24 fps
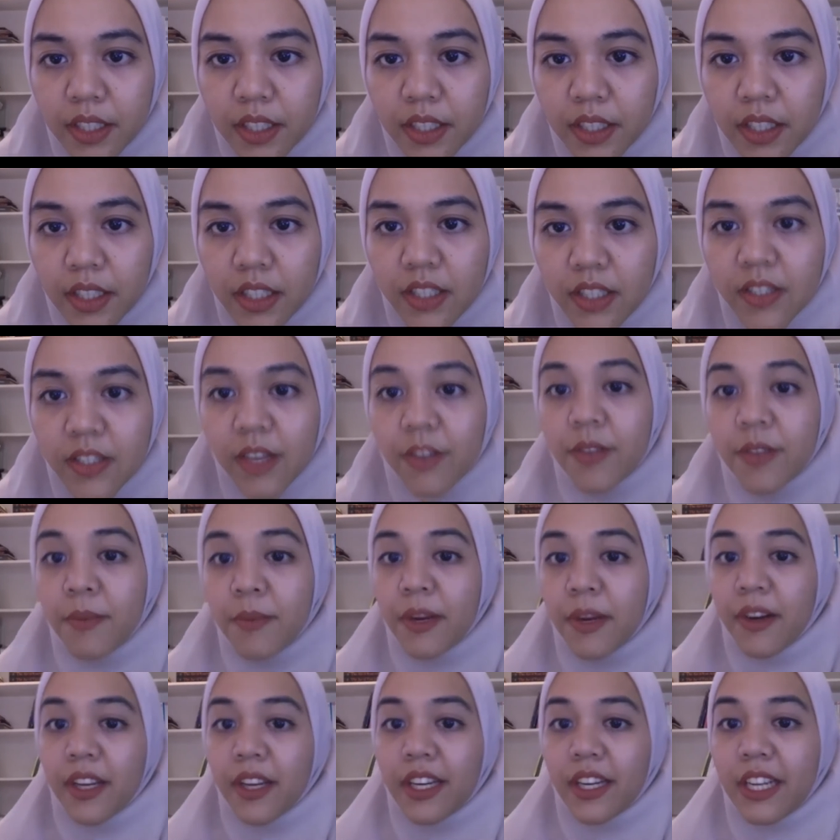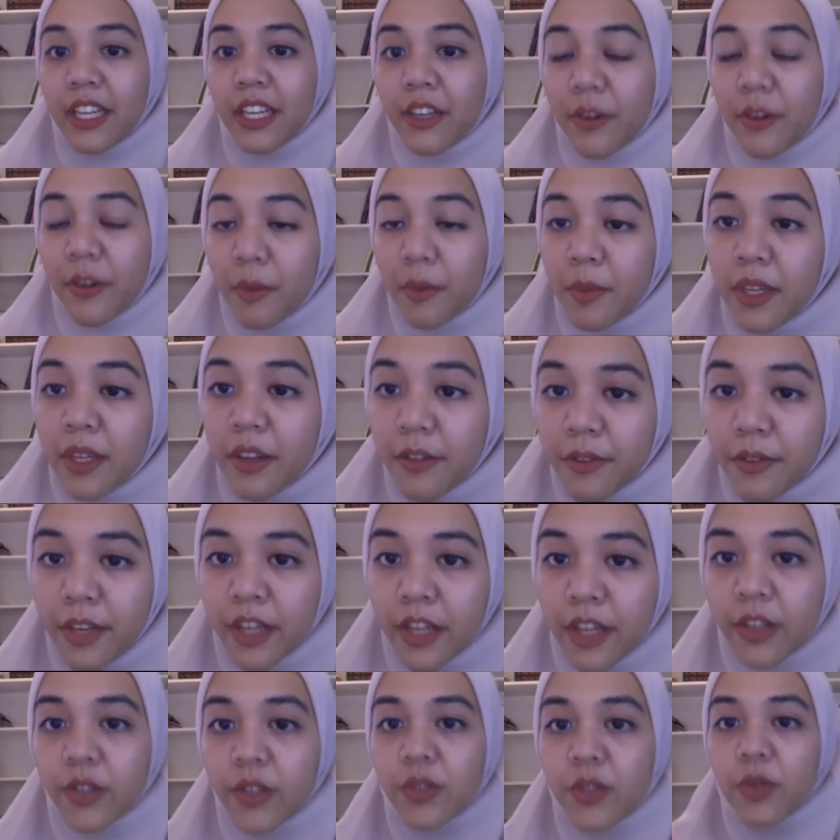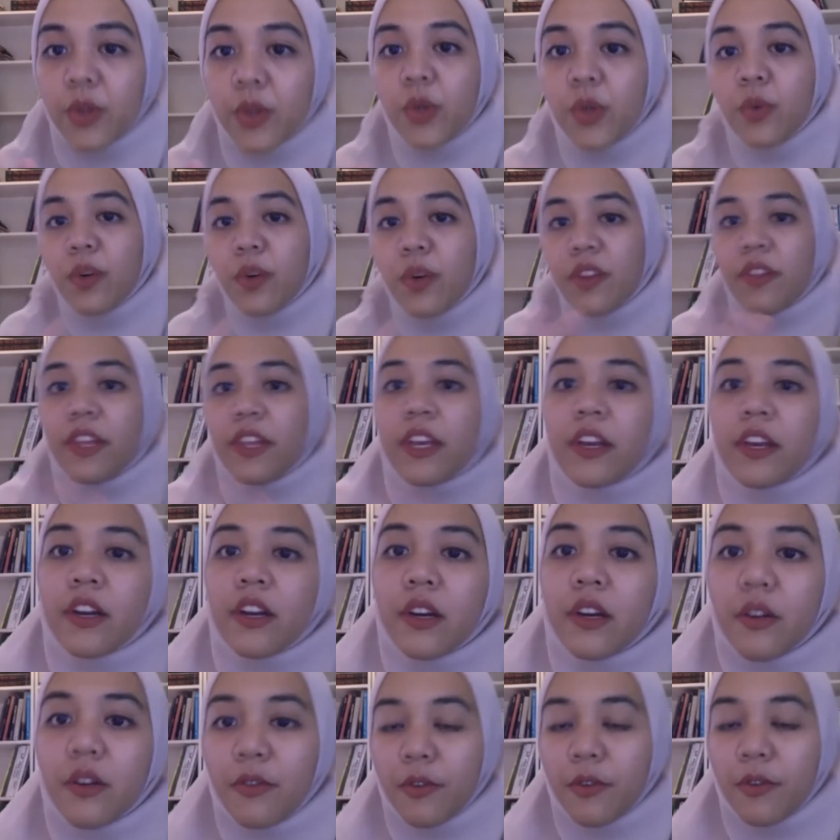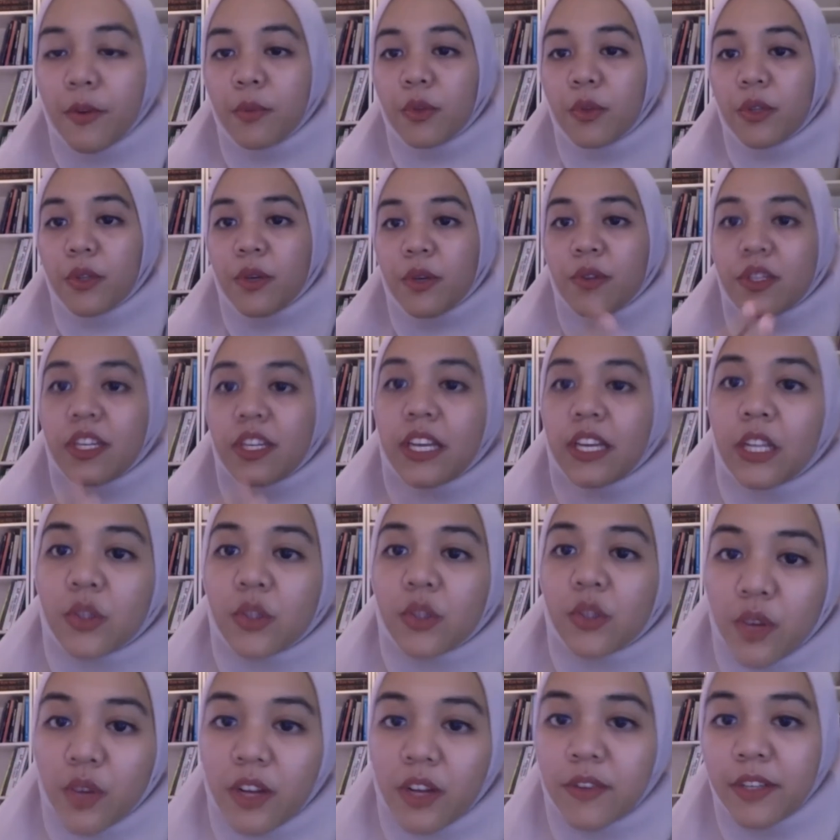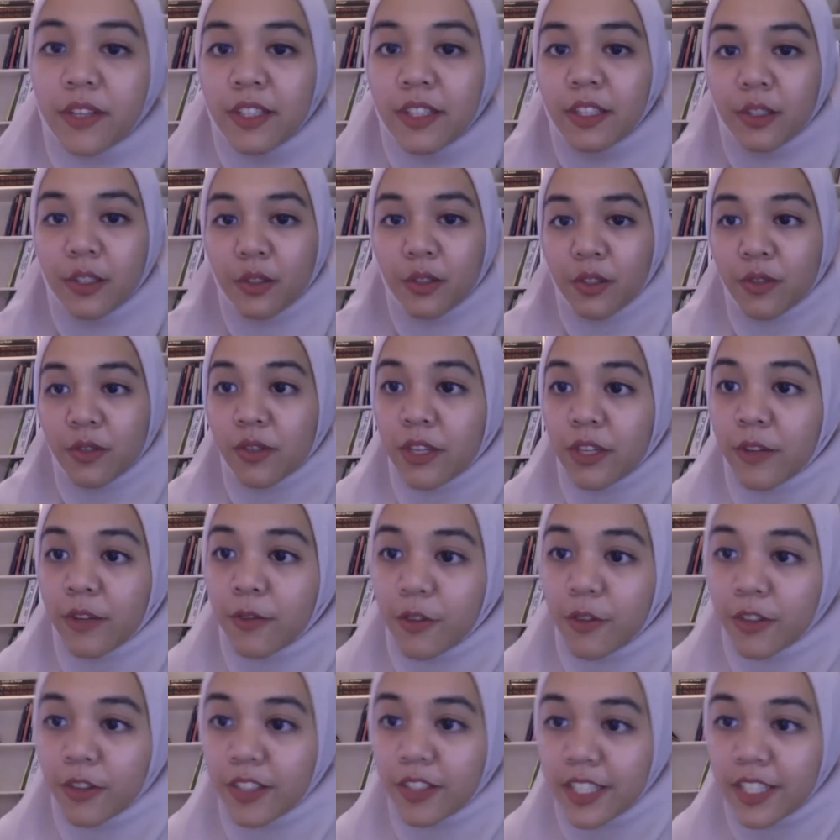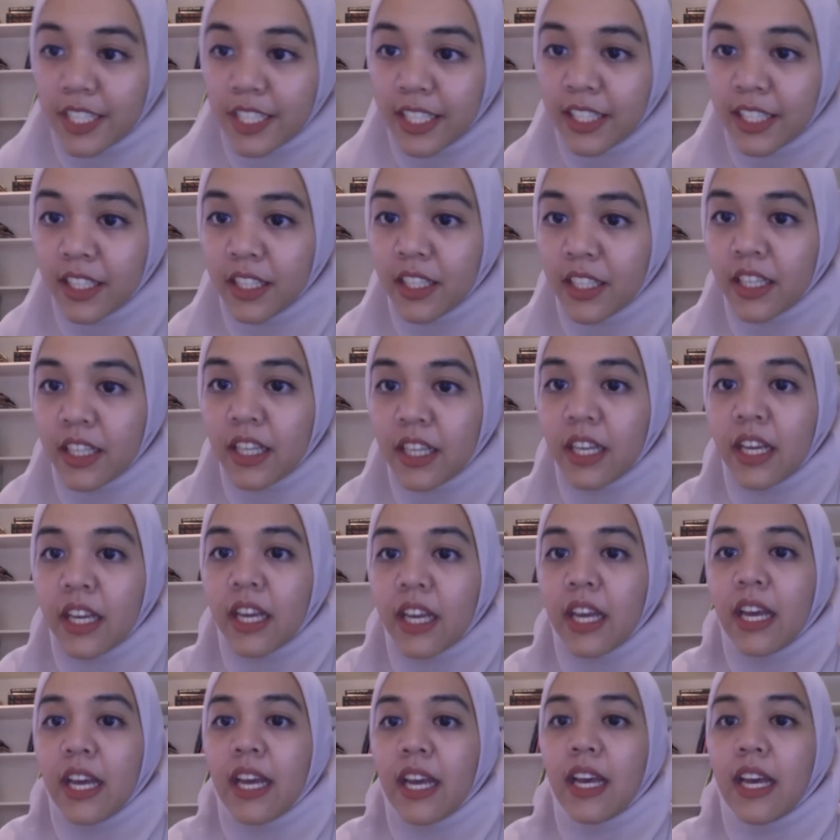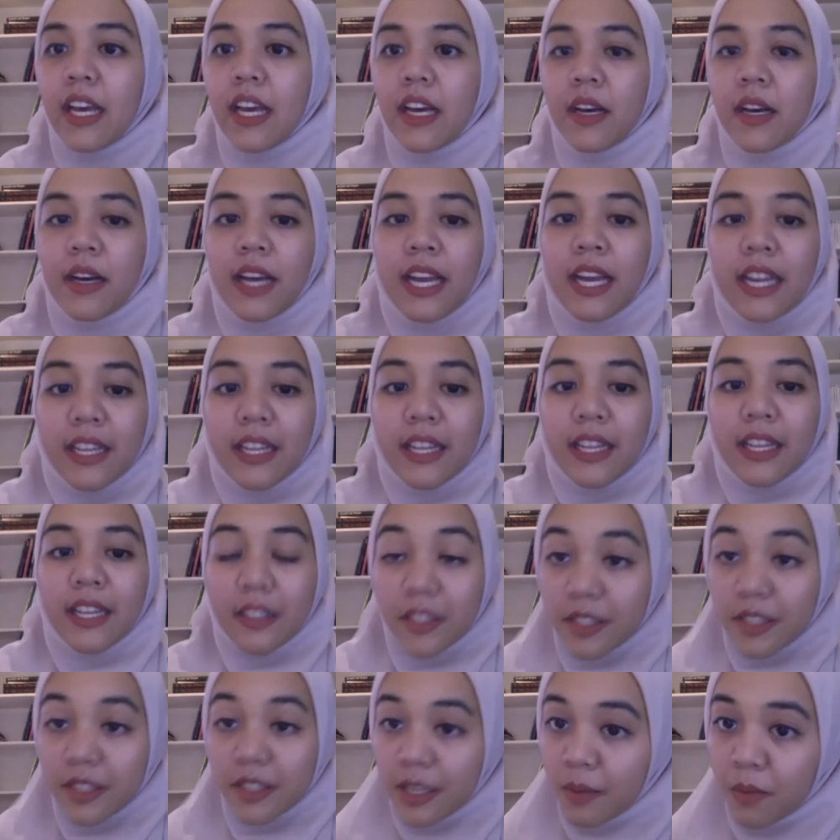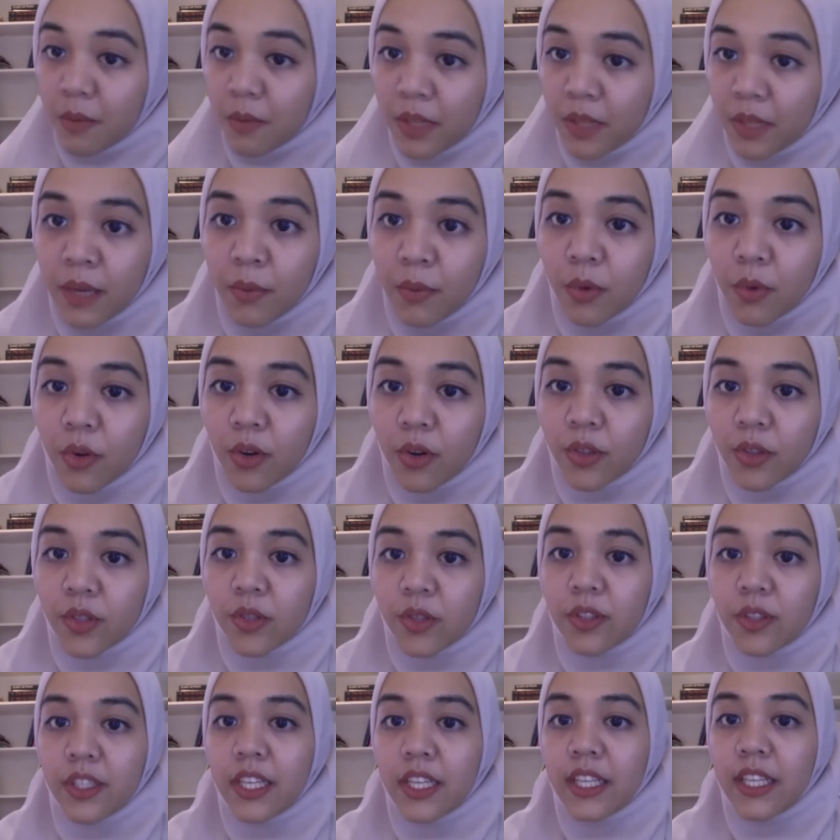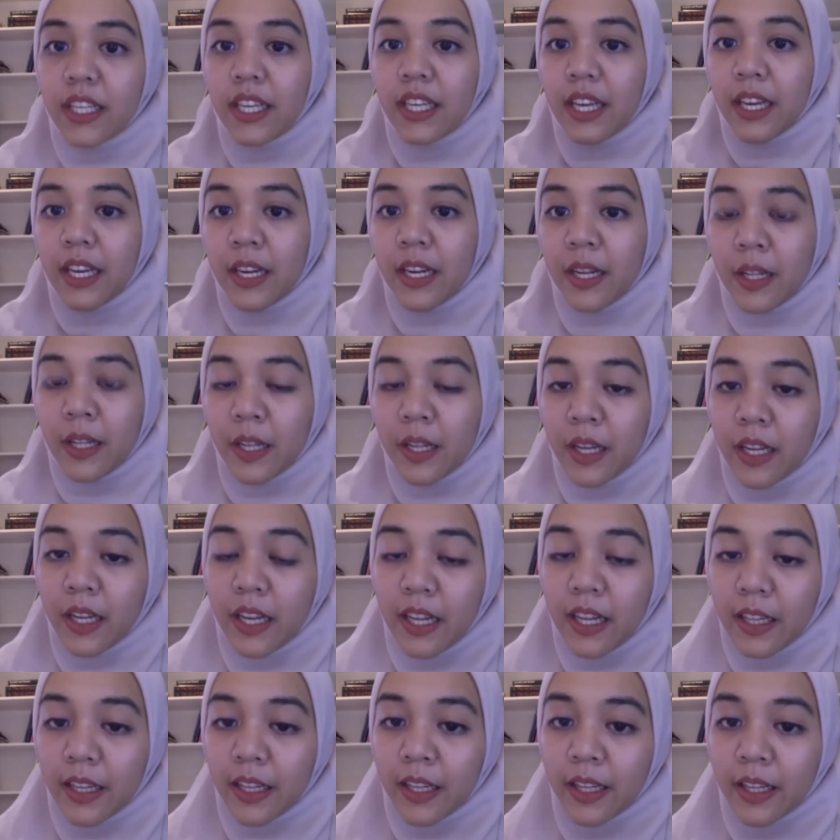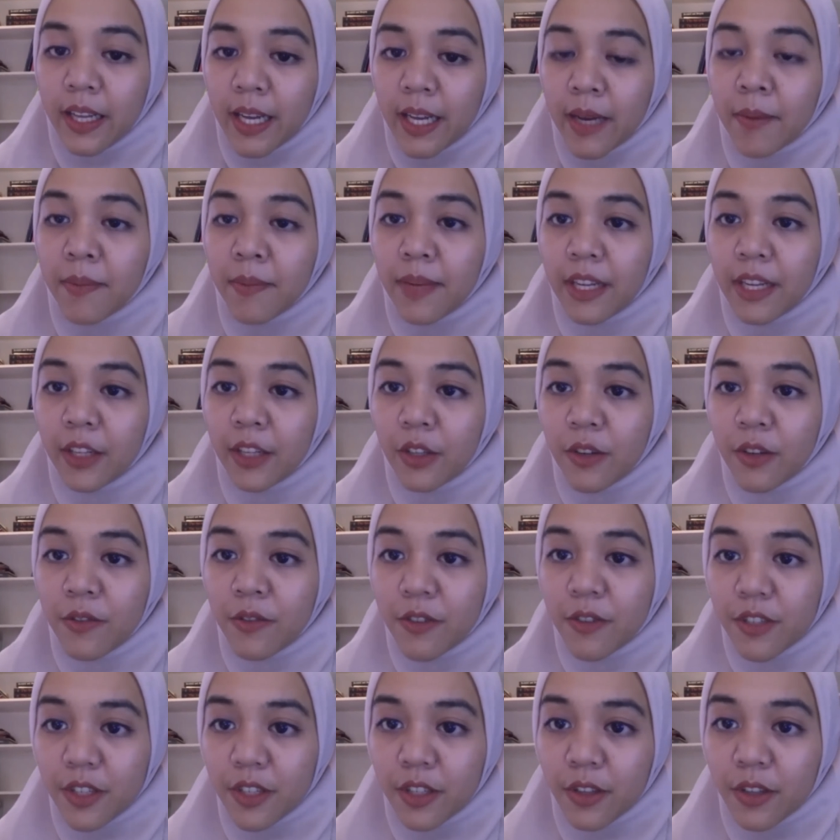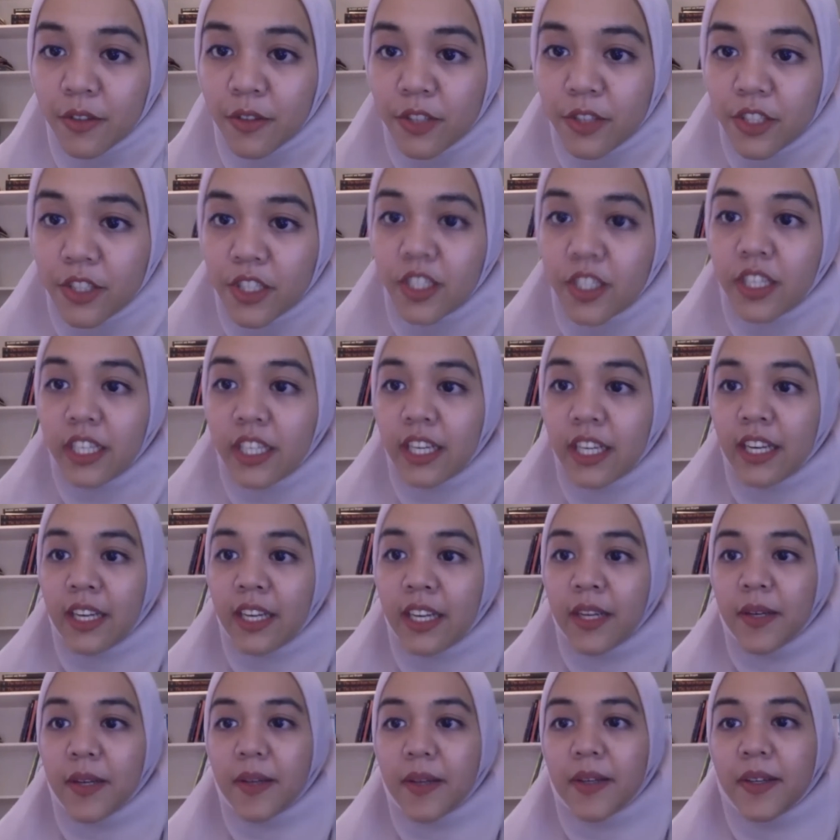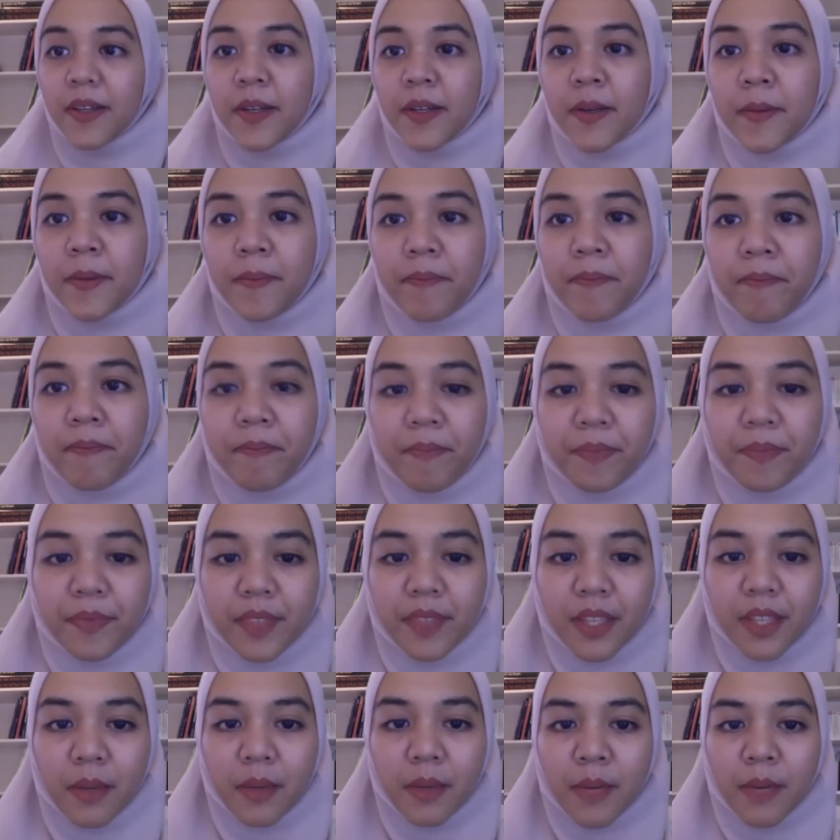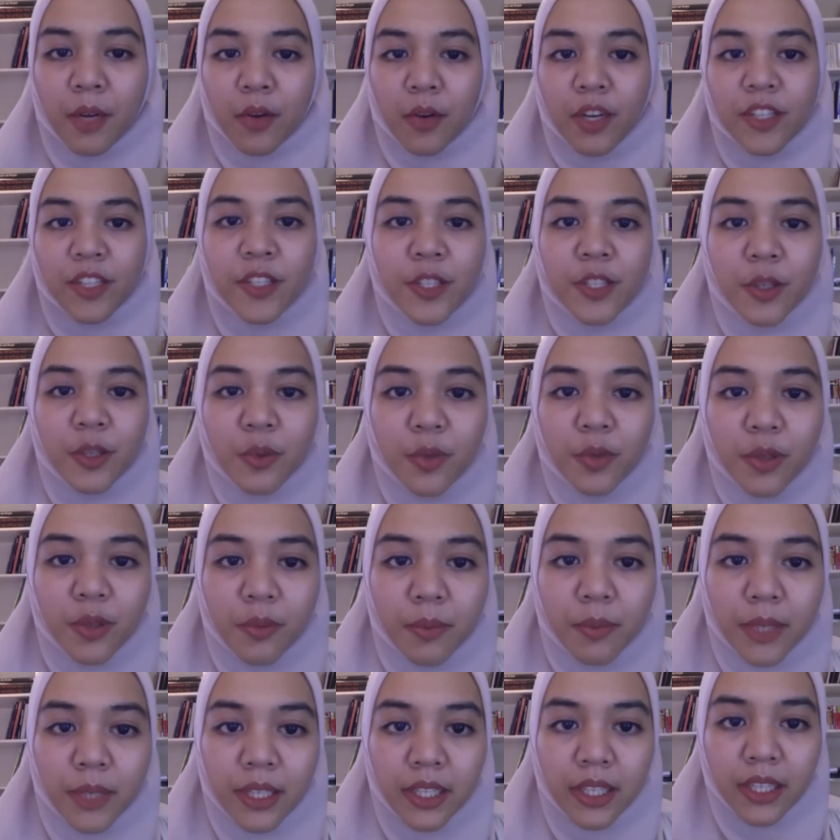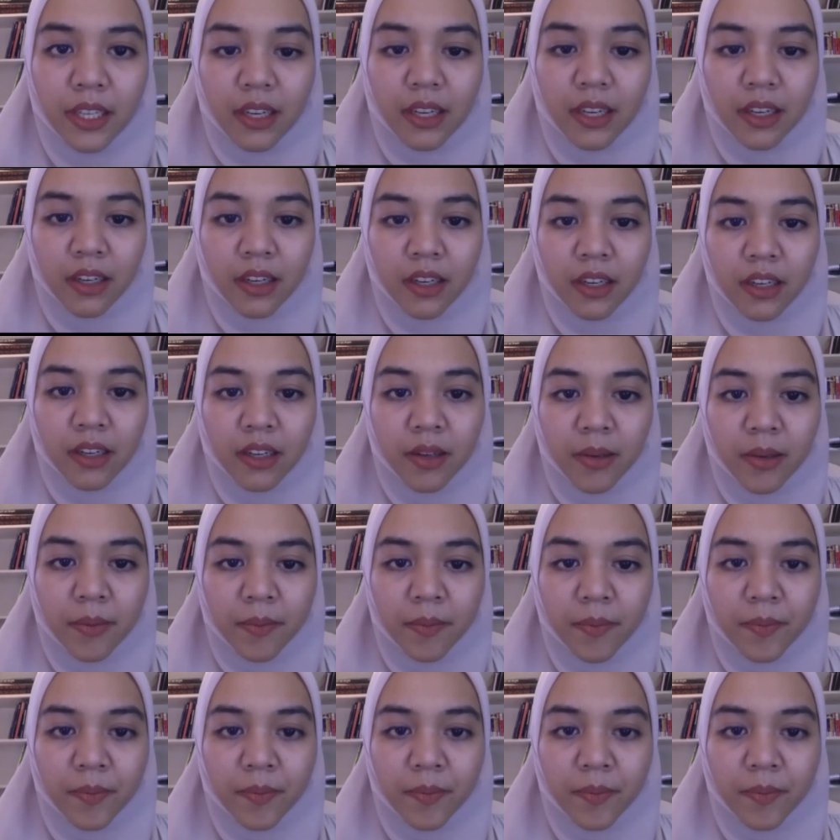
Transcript: South American and Caribbean Affairs. So you mm -hmm. were mm-hmm. there from mm-hmm. 2012 until 2014. Yeah uh, and at the same time you're also taking an llm at university of virginia um, mm-hmm. my question would be um,